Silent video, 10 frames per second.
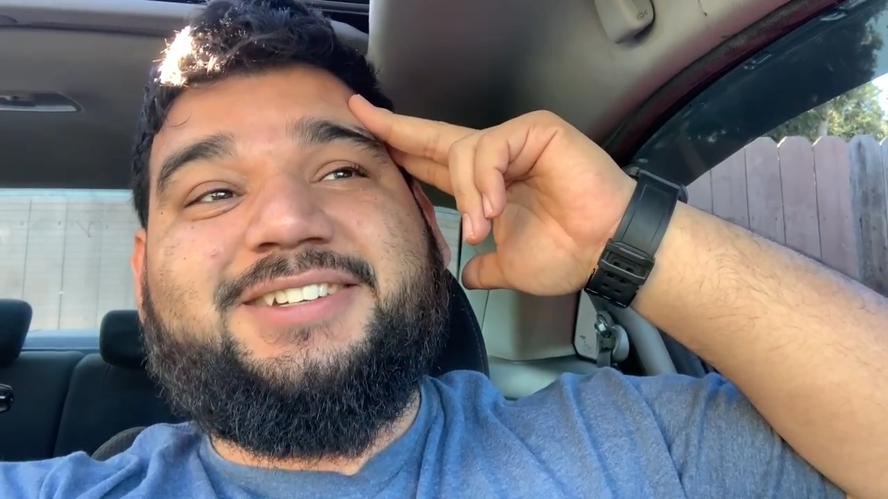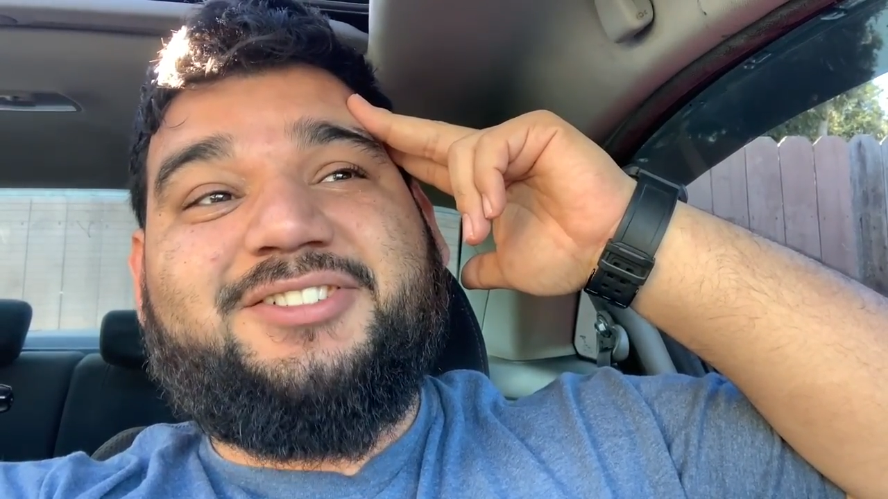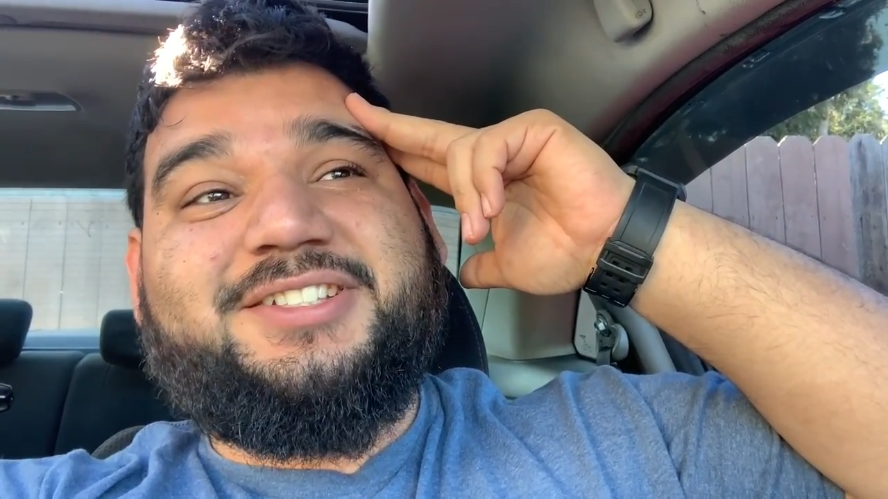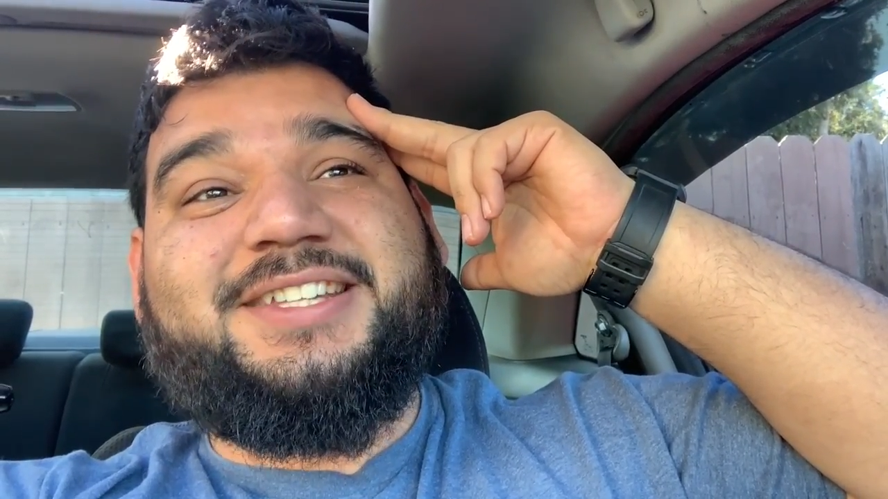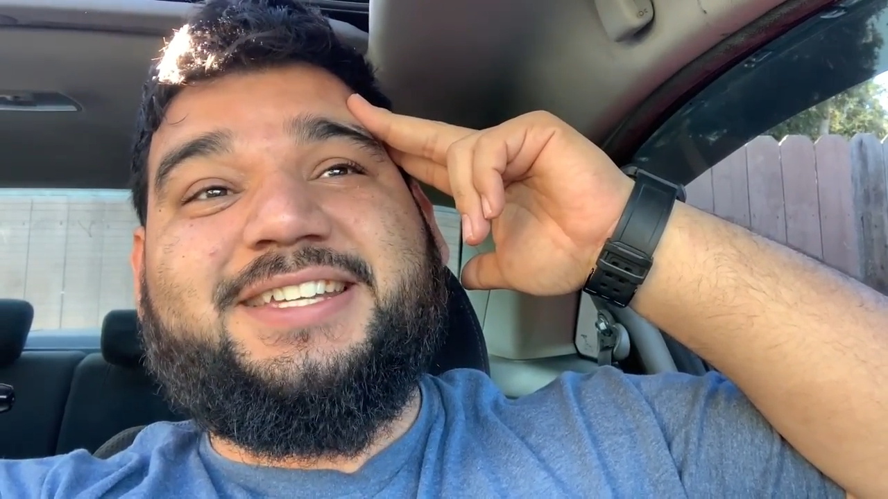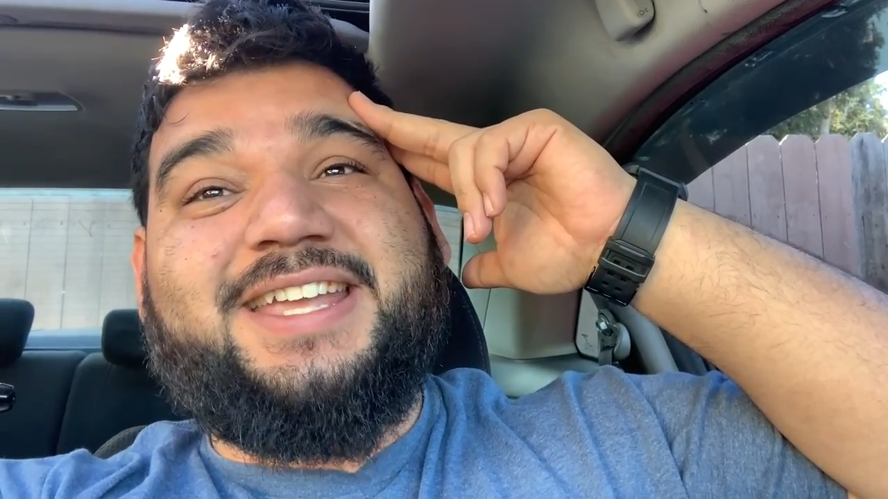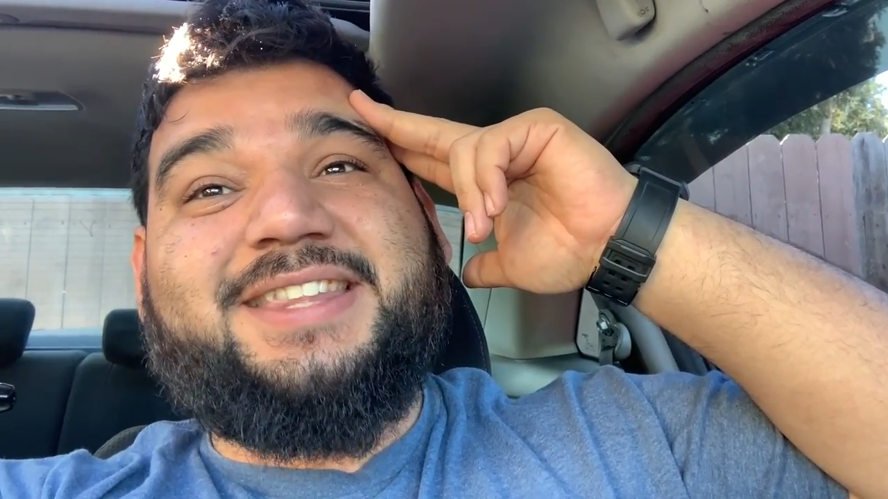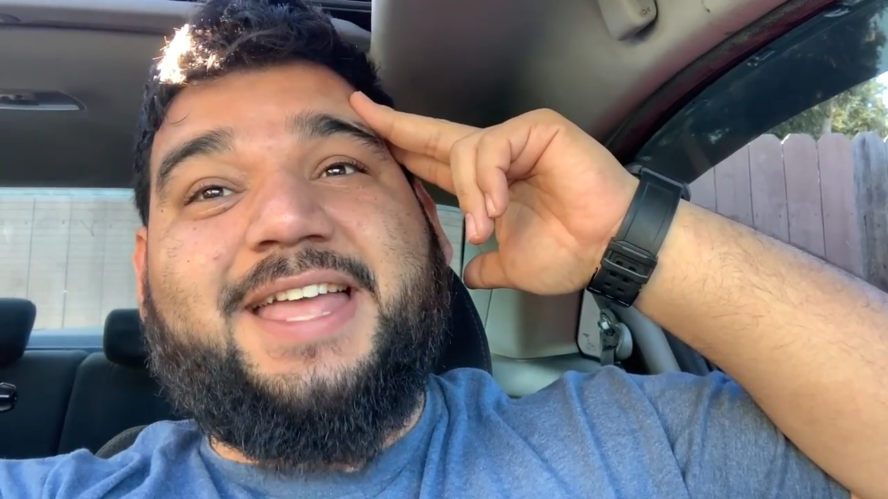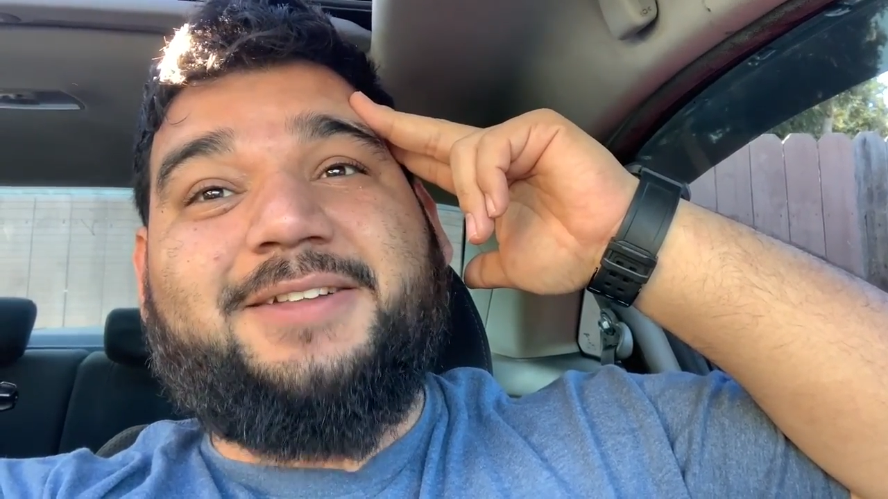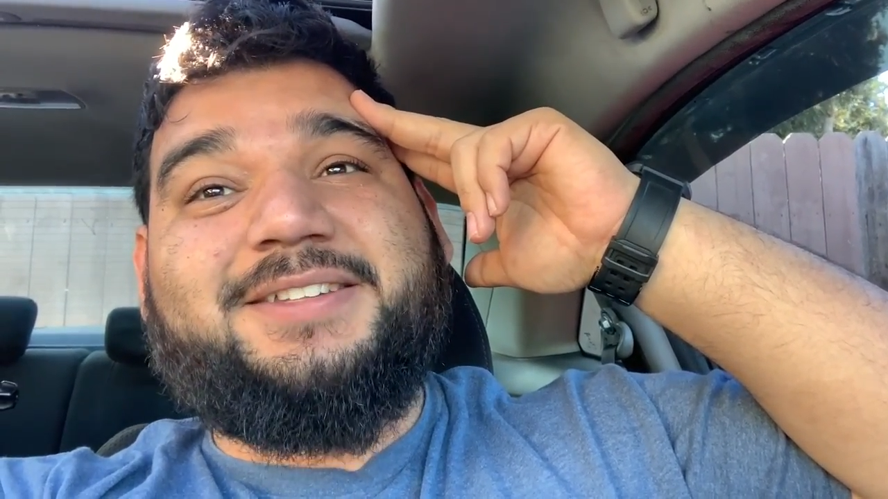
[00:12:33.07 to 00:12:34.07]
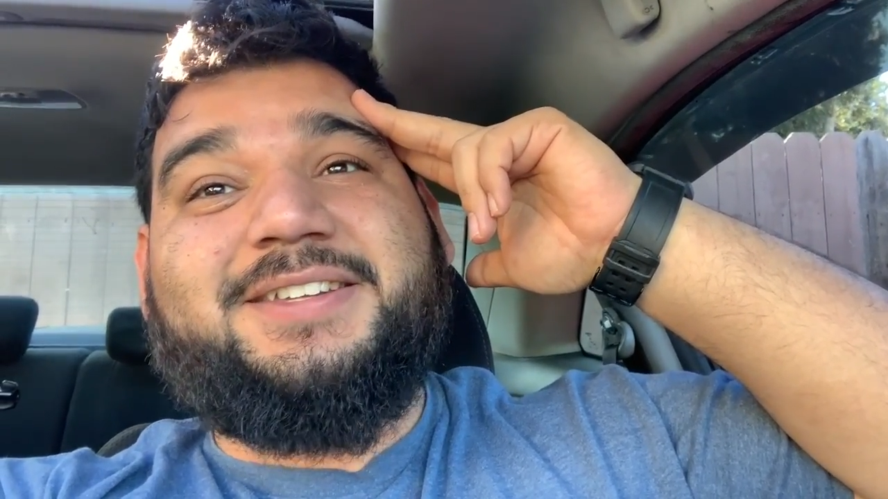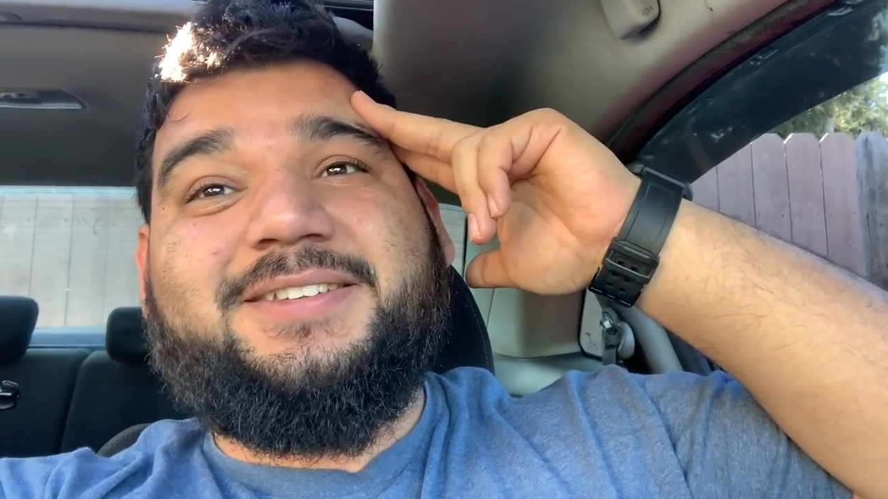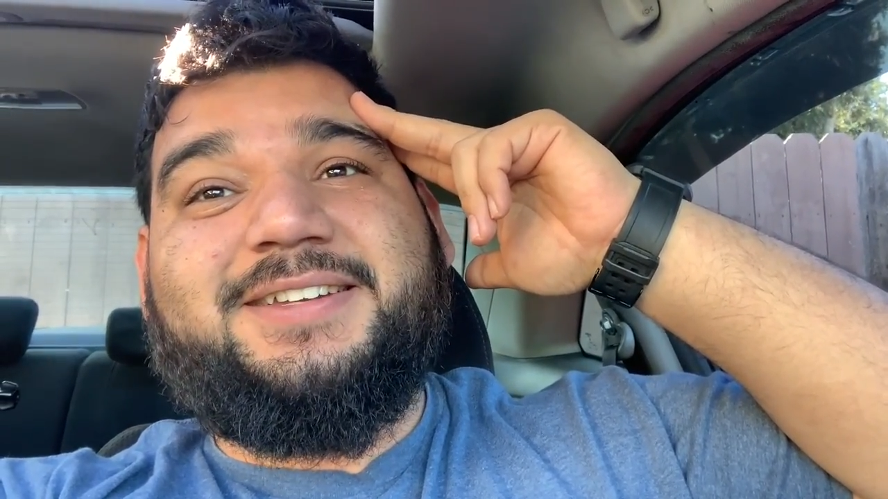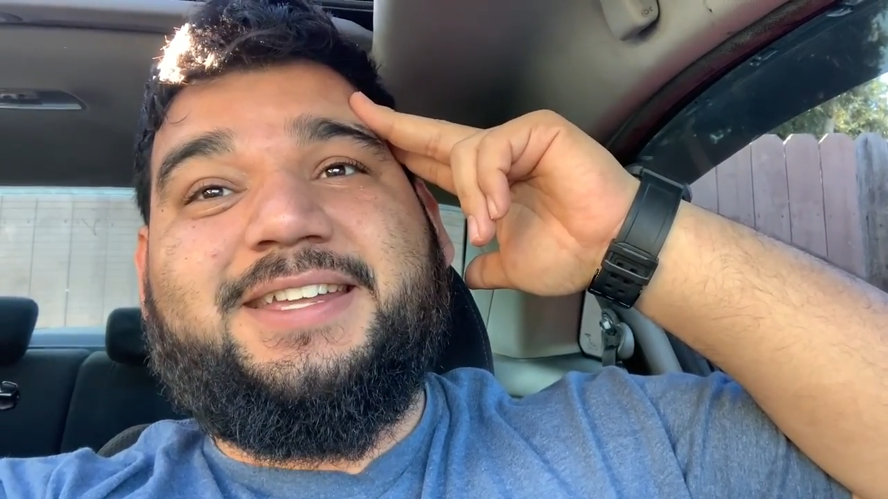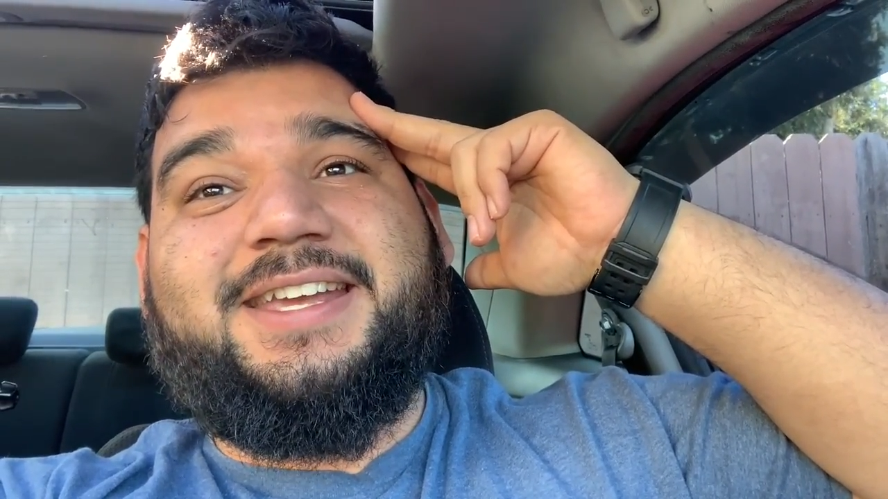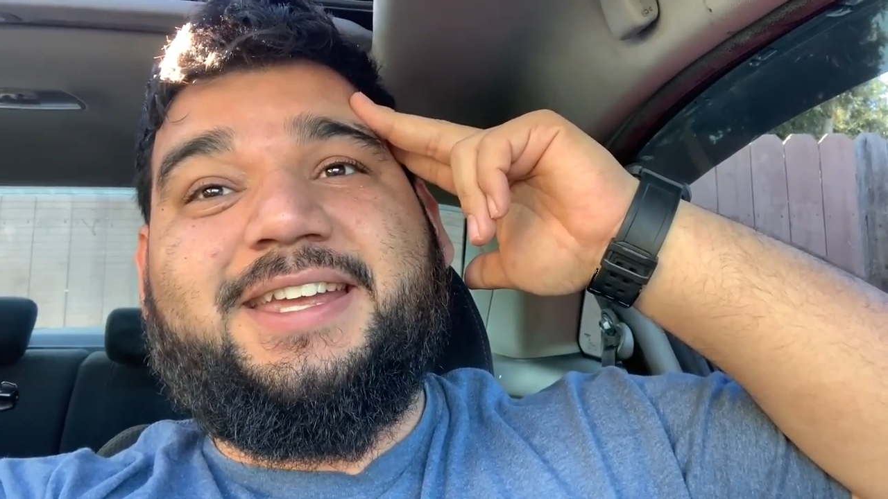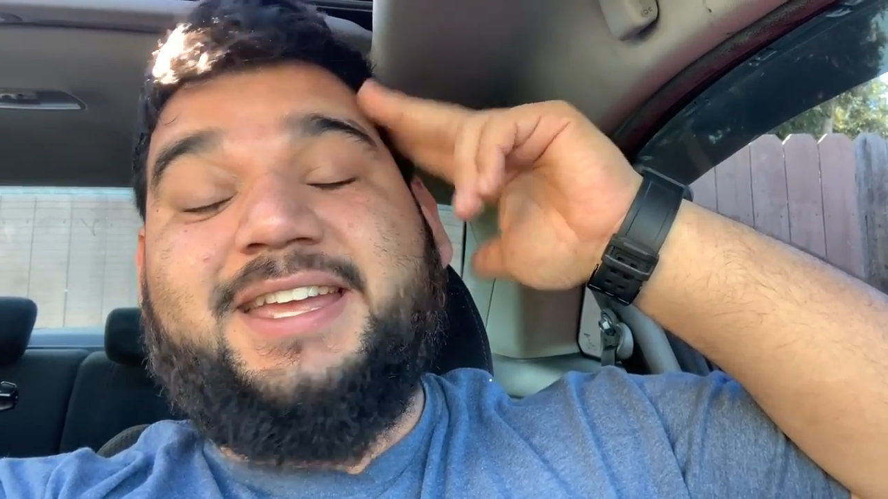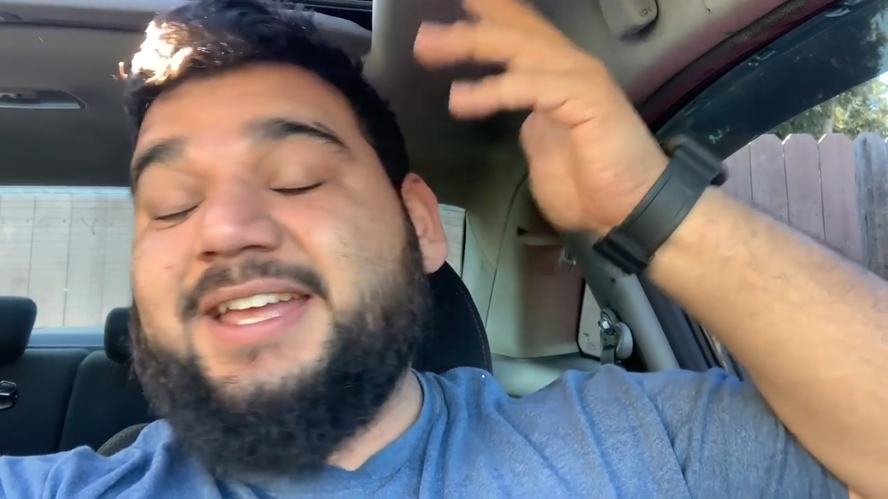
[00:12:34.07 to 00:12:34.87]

We just hit 8,000 the other day.